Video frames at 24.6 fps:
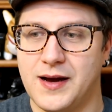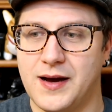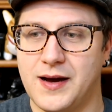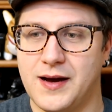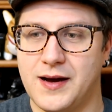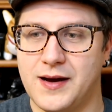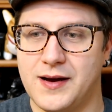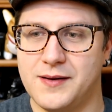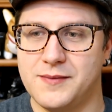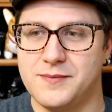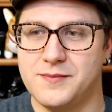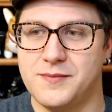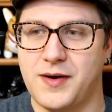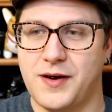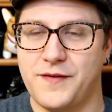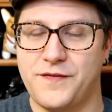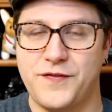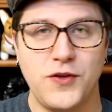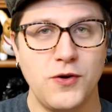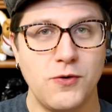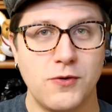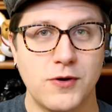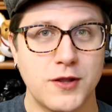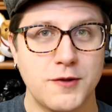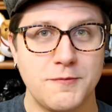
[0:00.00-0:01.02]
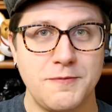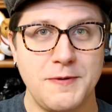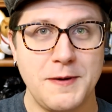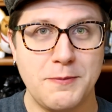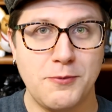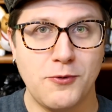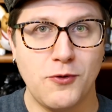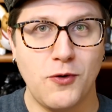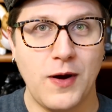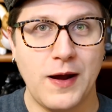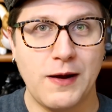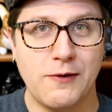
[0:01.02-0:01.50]
a few other
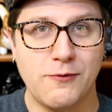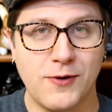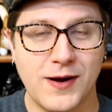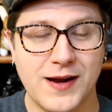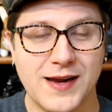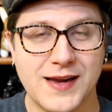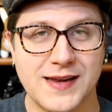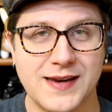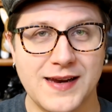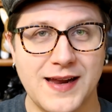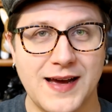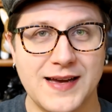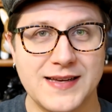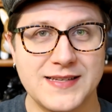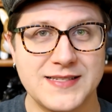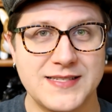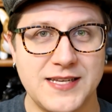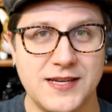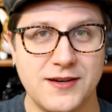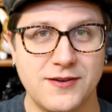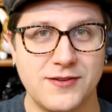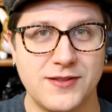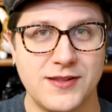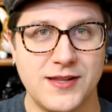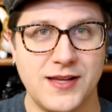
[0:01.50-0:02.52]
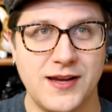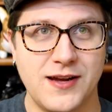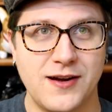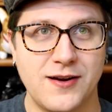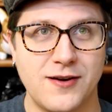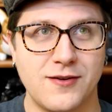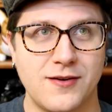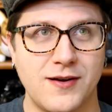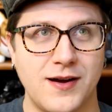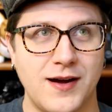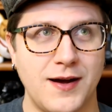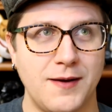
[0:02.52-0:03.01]
people who I recognized here and
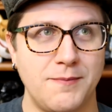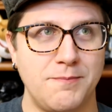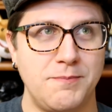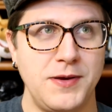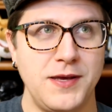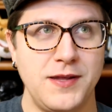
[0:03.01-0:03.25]
there.